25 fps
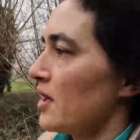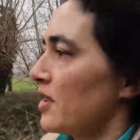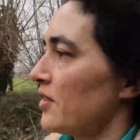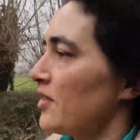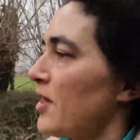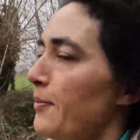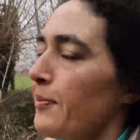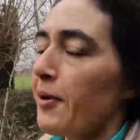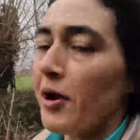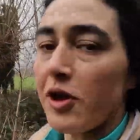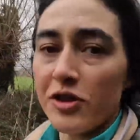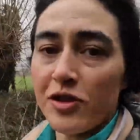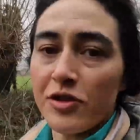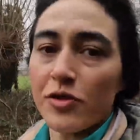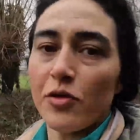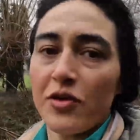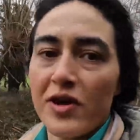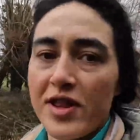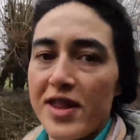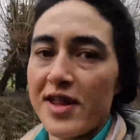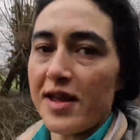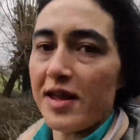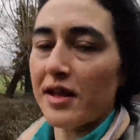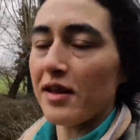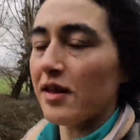They're both
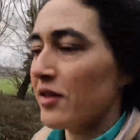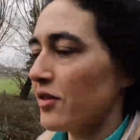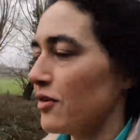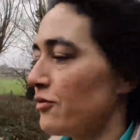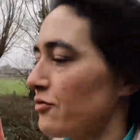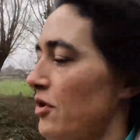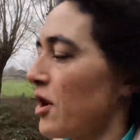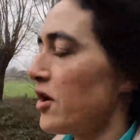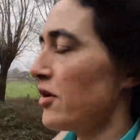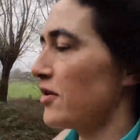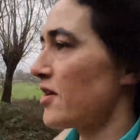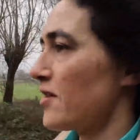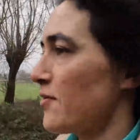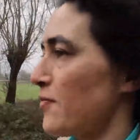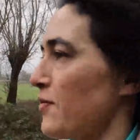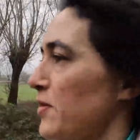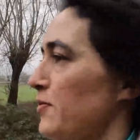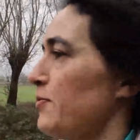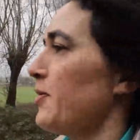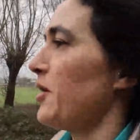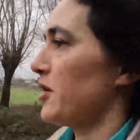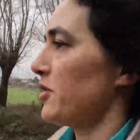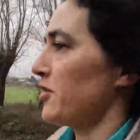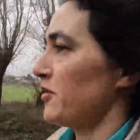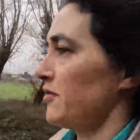noisy. The road is
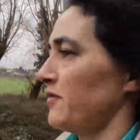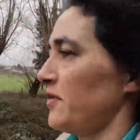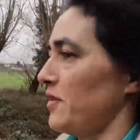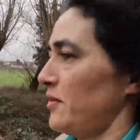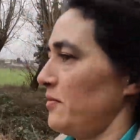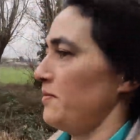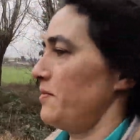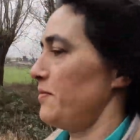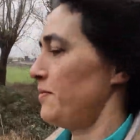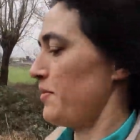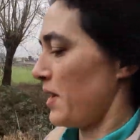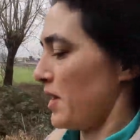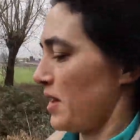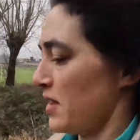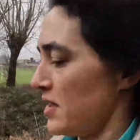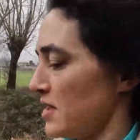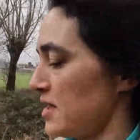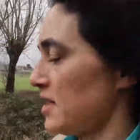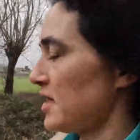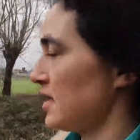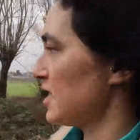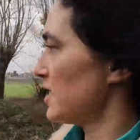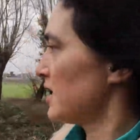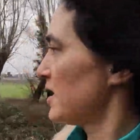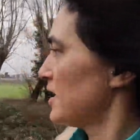with both of them, but
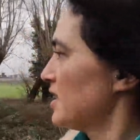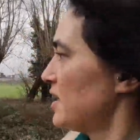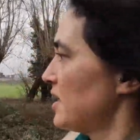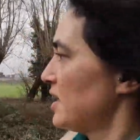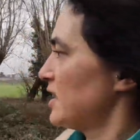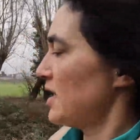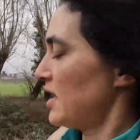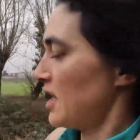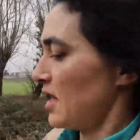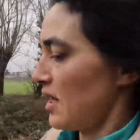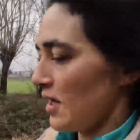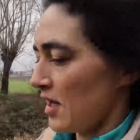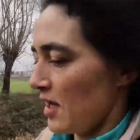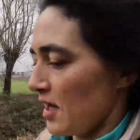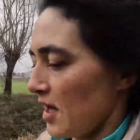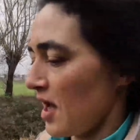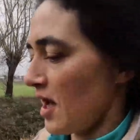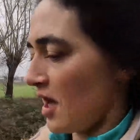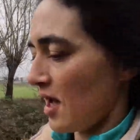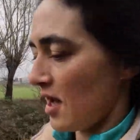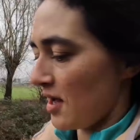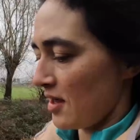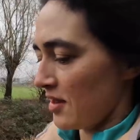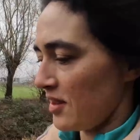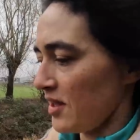
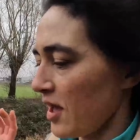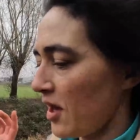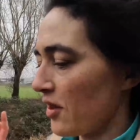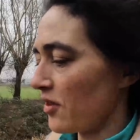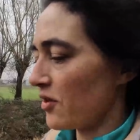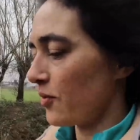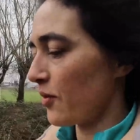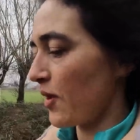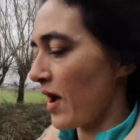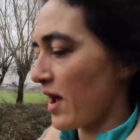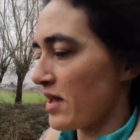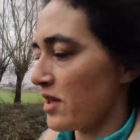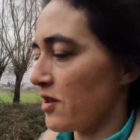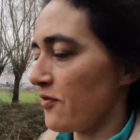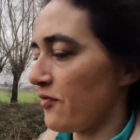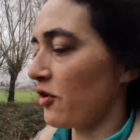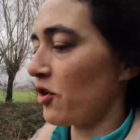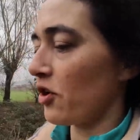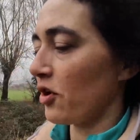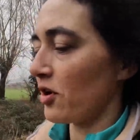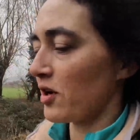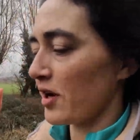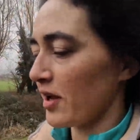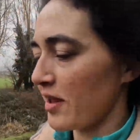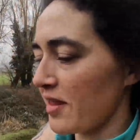the other way you've
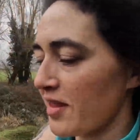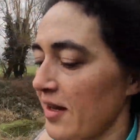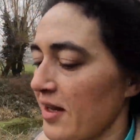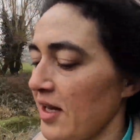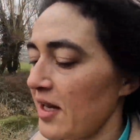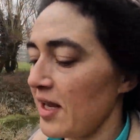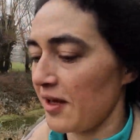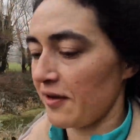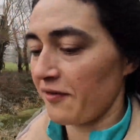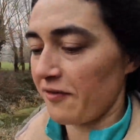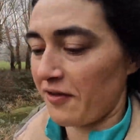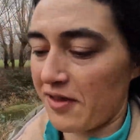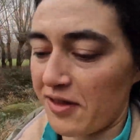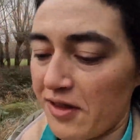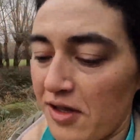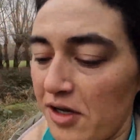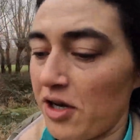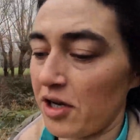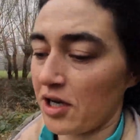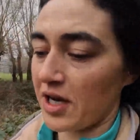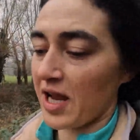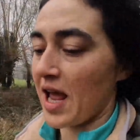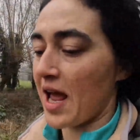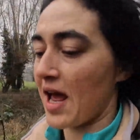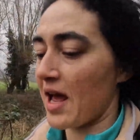got nice cliffs to
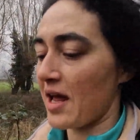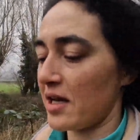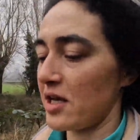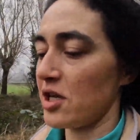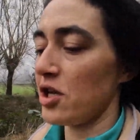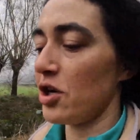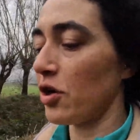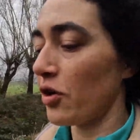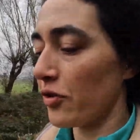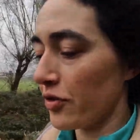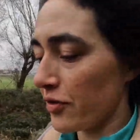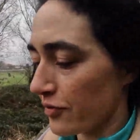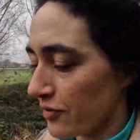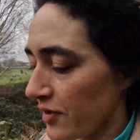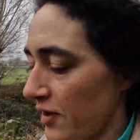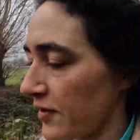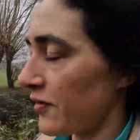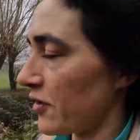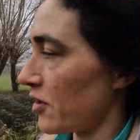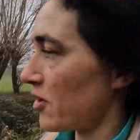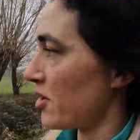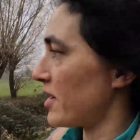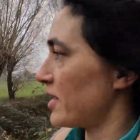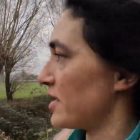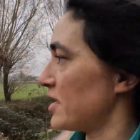look at, and you've got the
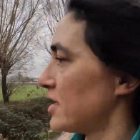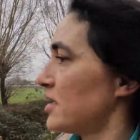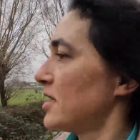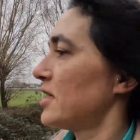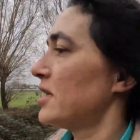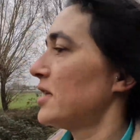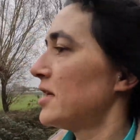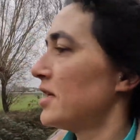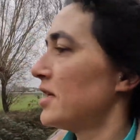river and